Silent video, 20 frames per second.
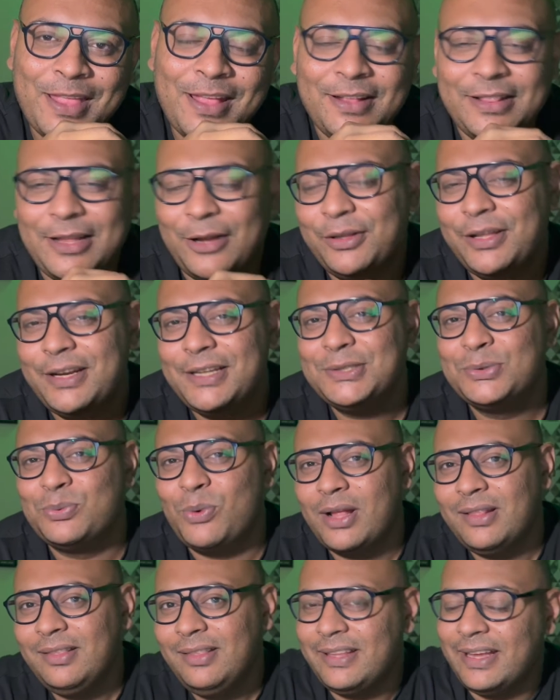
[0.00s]
Now there is
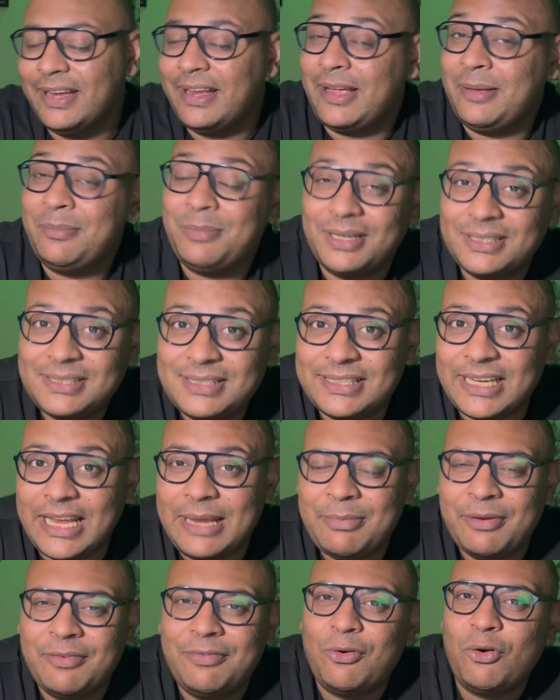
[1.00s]
one thing I must say
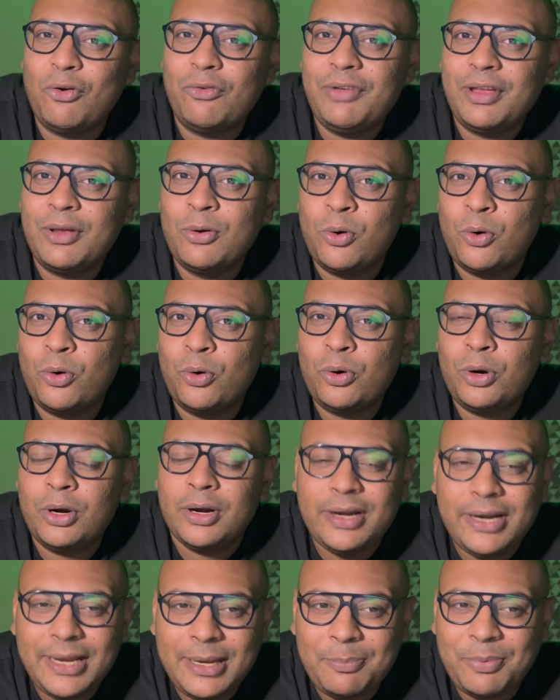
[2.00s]
before we go
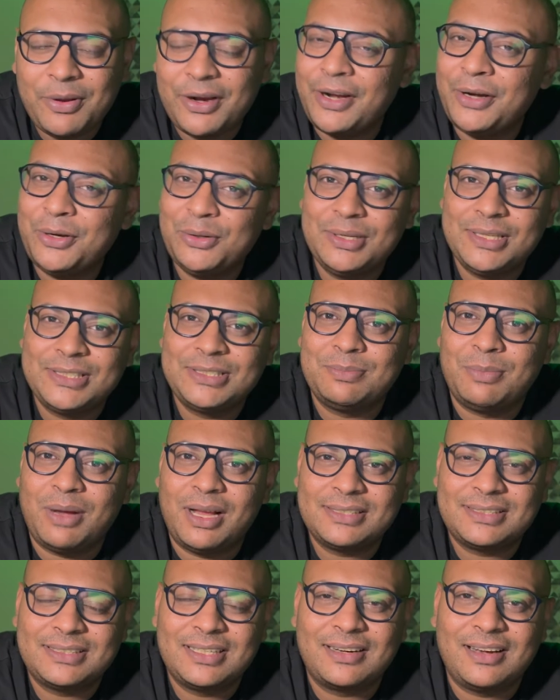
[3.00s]
deeper into this
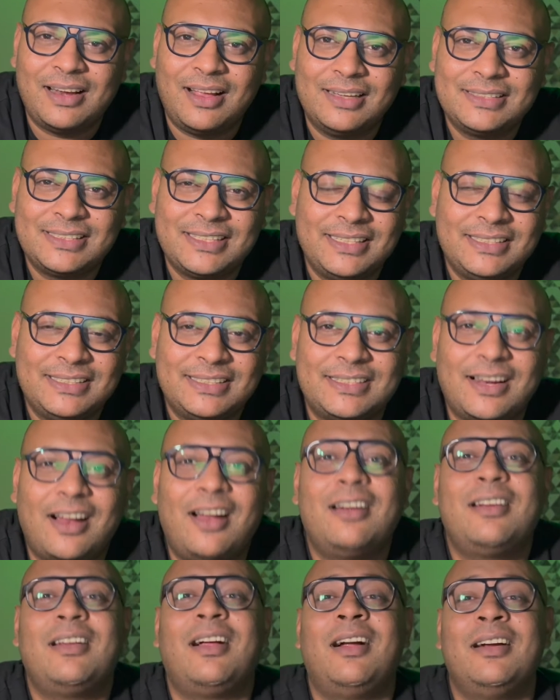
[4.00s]
masterclass and
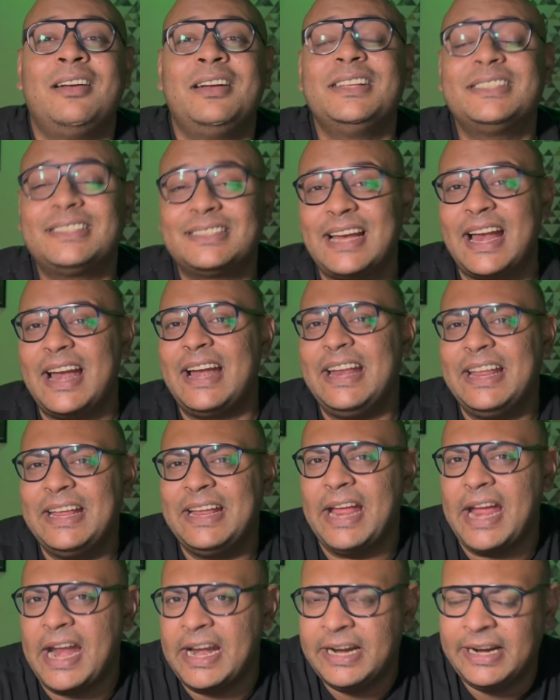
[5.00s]
start
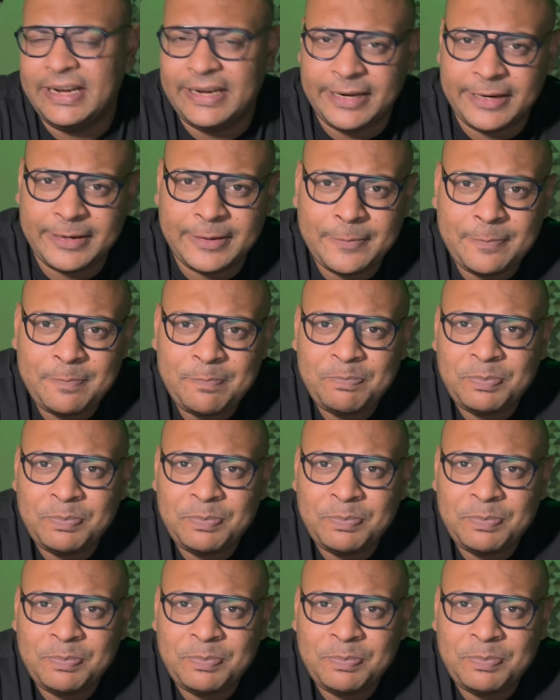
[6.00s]
understanding editing.